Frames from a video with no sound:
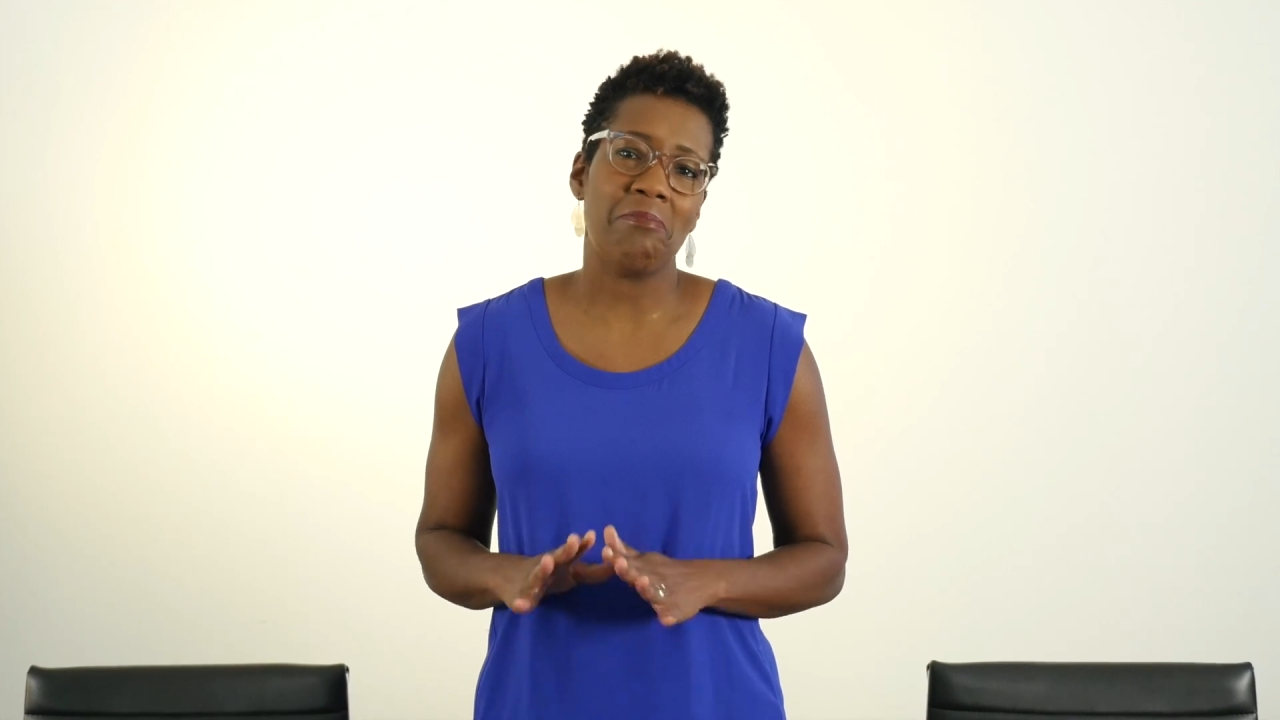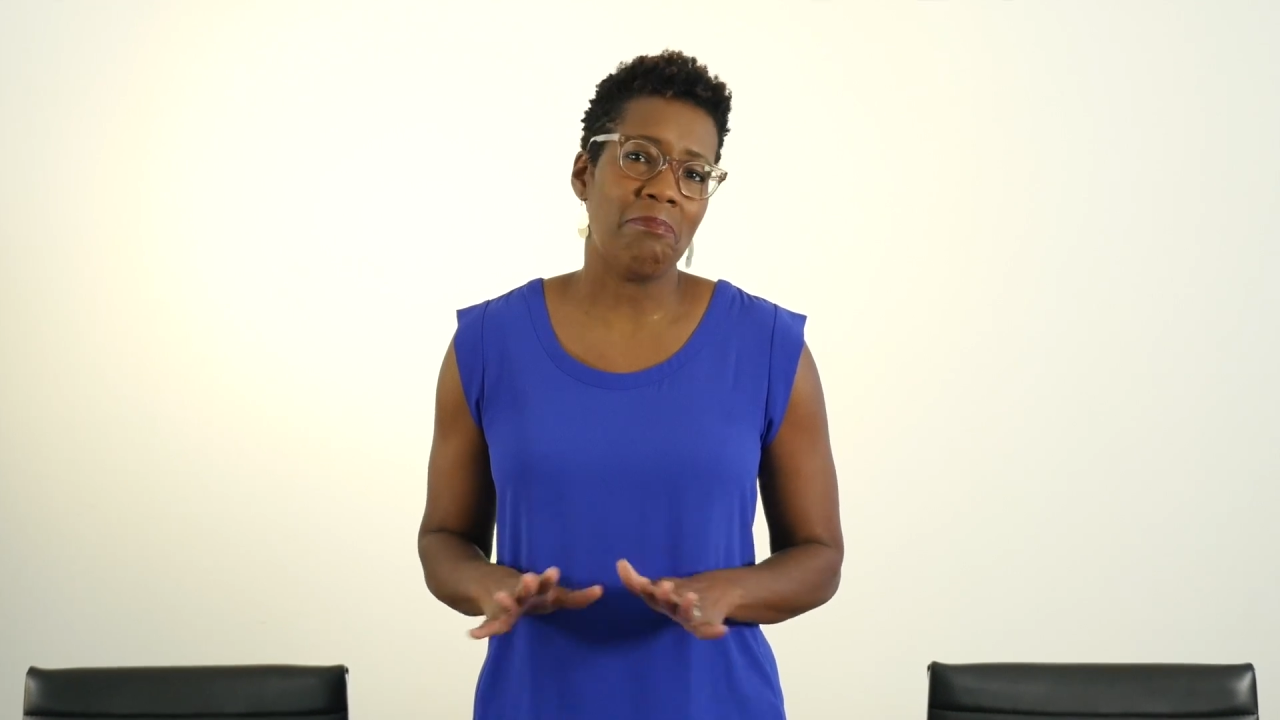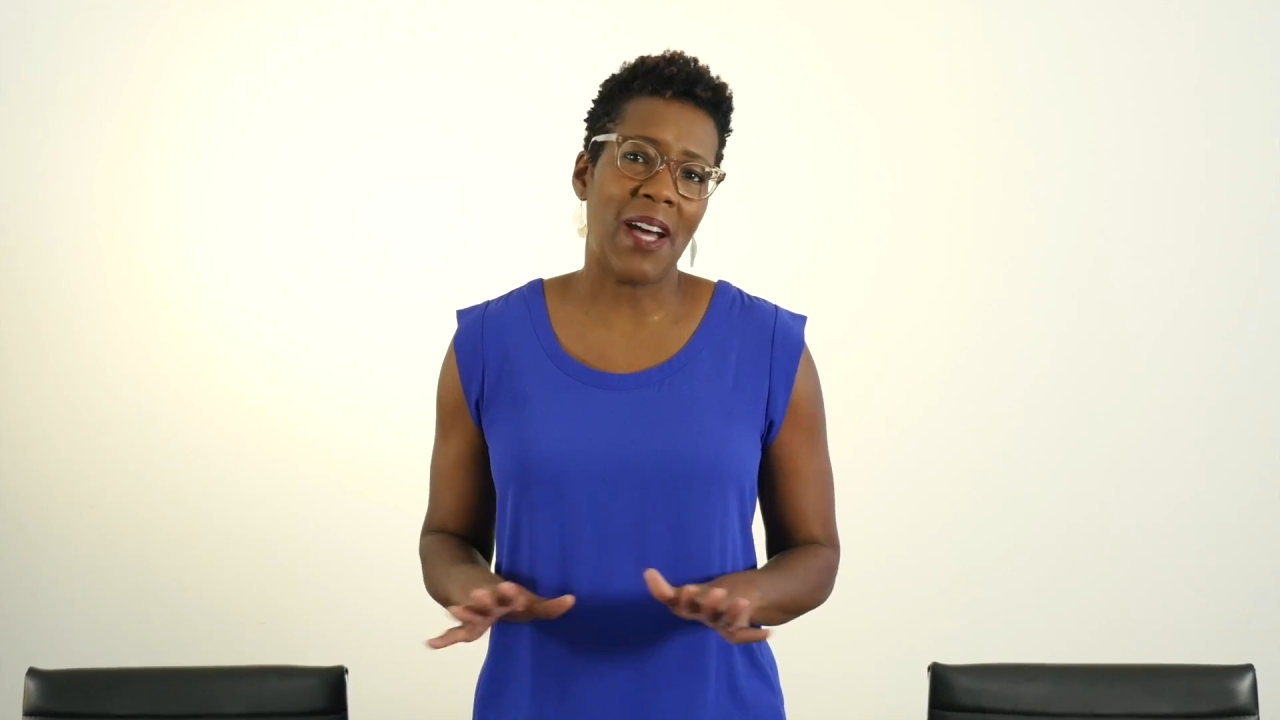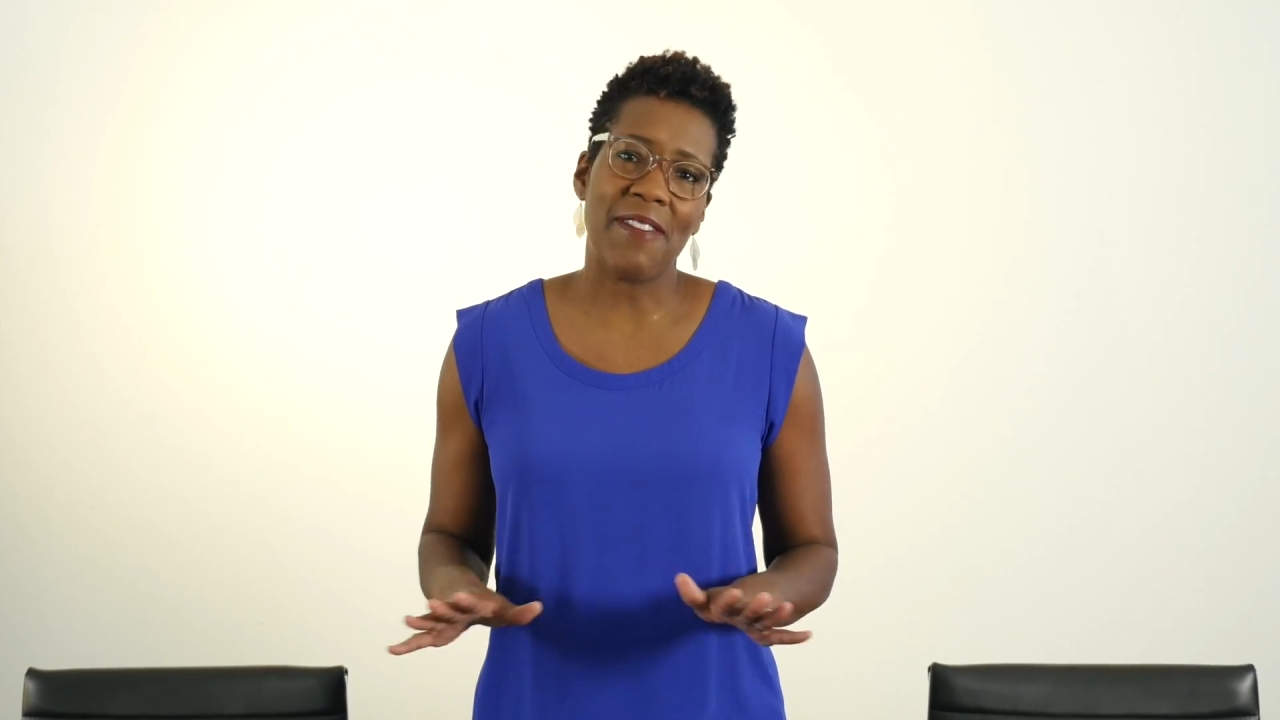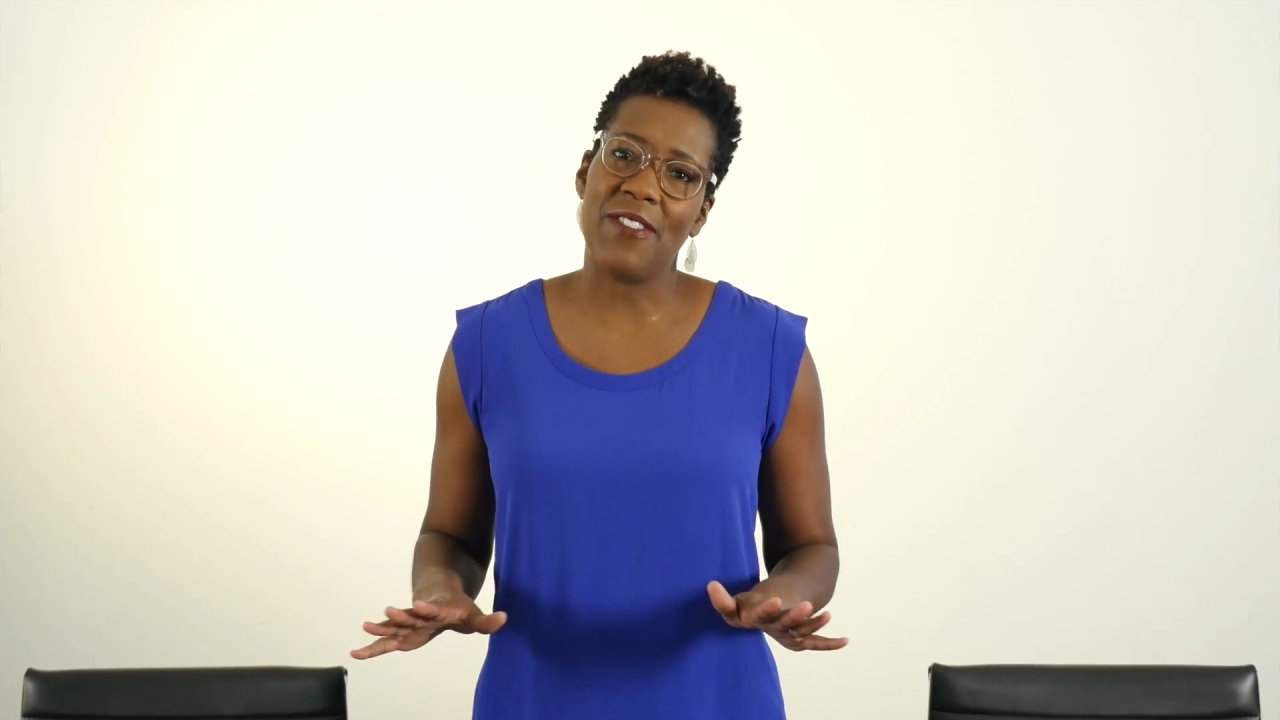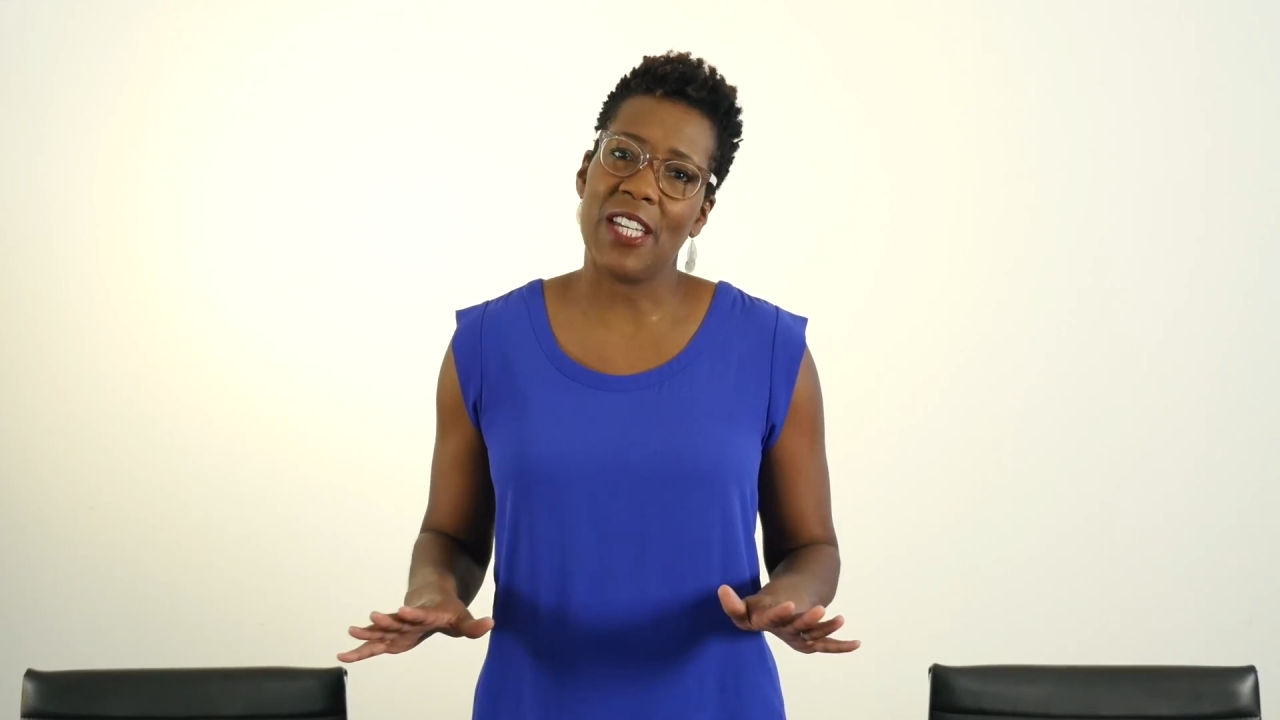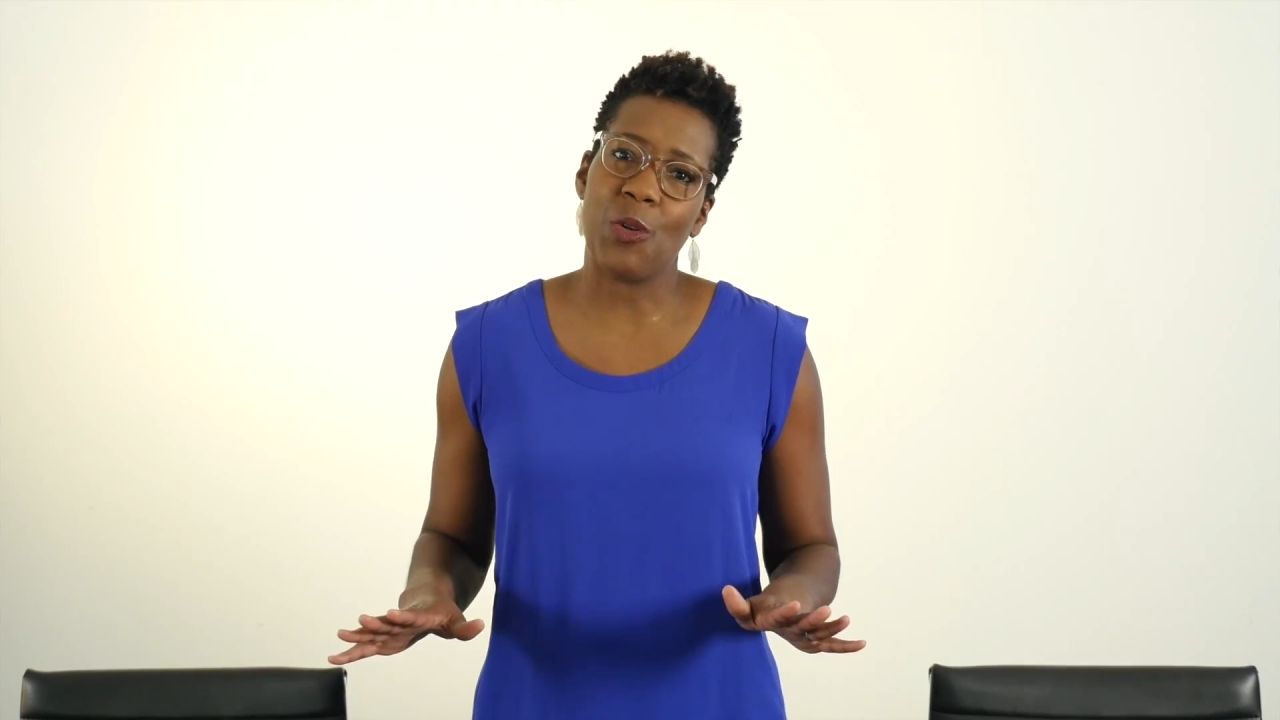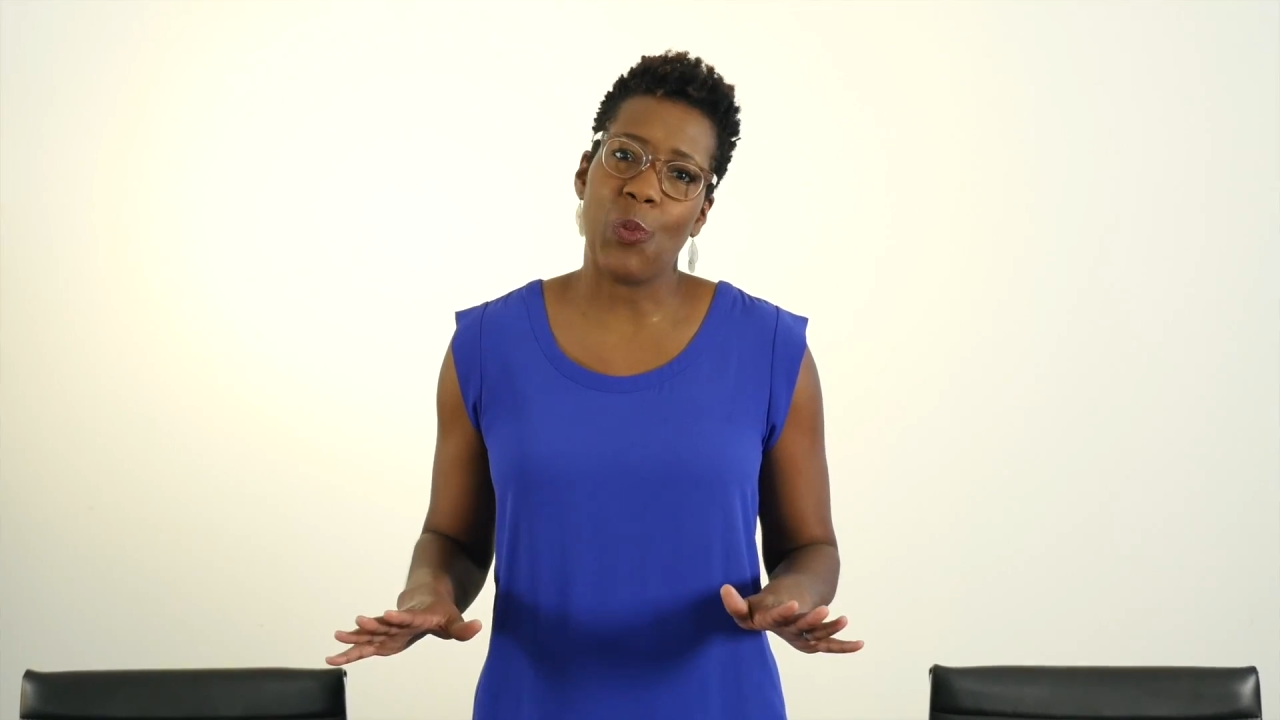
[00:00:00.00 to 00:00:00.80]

might fade